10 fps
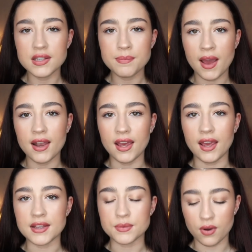This
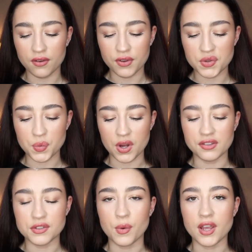palette is one of those
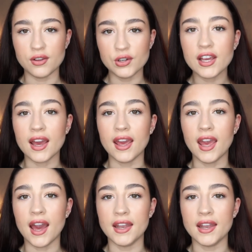ones where you look at it